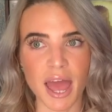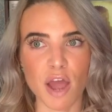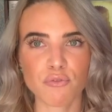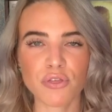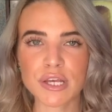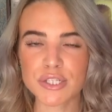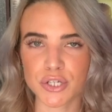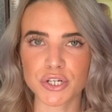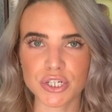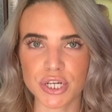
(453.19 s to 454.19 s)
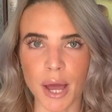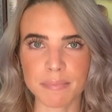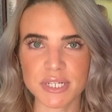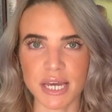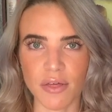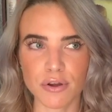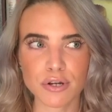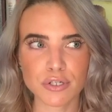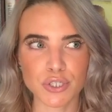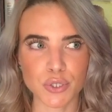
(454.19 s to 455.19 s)
everything started to come
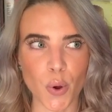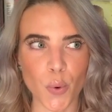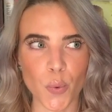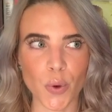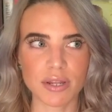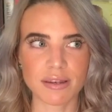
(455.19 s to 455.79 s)
together so